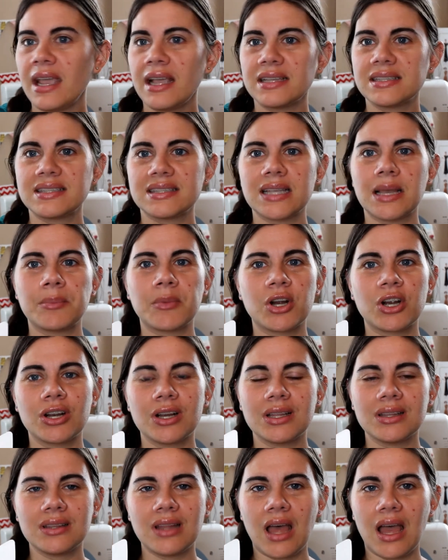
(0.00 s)

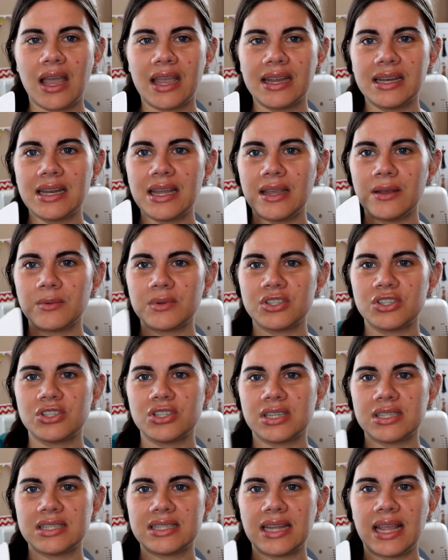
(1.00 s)
summer line. It was
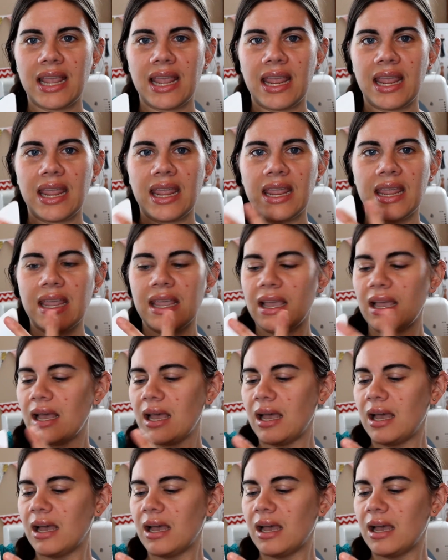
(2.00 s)
just a